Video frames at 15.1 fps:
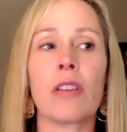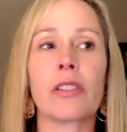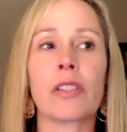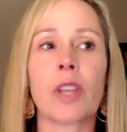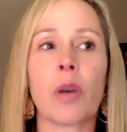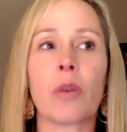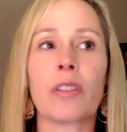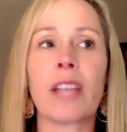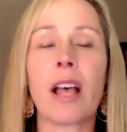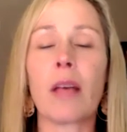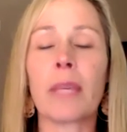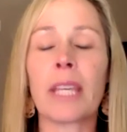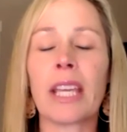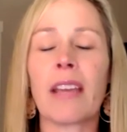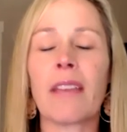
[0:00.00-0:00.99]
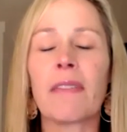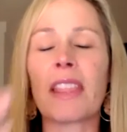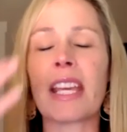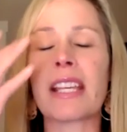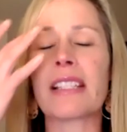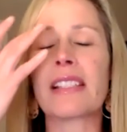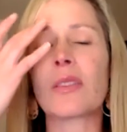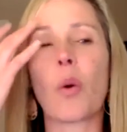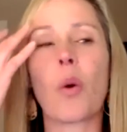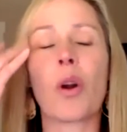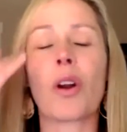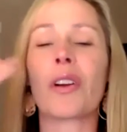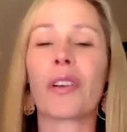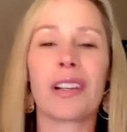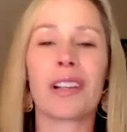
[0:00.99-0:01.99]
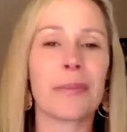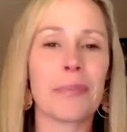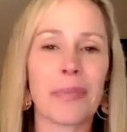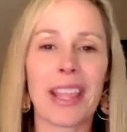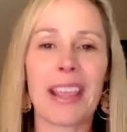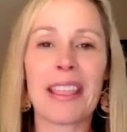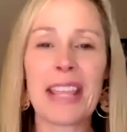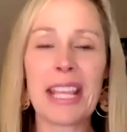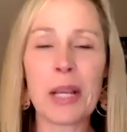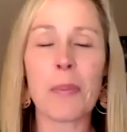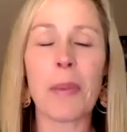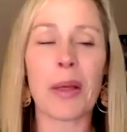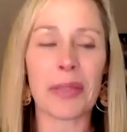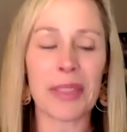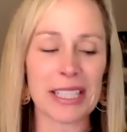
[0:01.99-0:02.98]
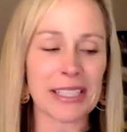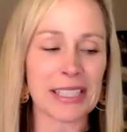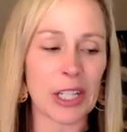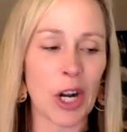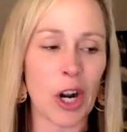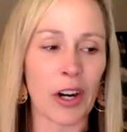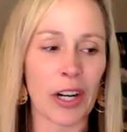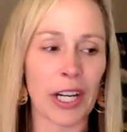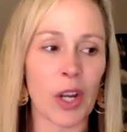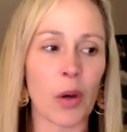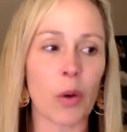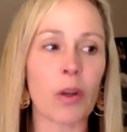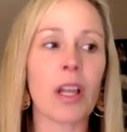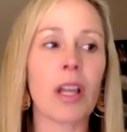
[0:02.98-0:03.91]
So tell me if this, or think about this scenario.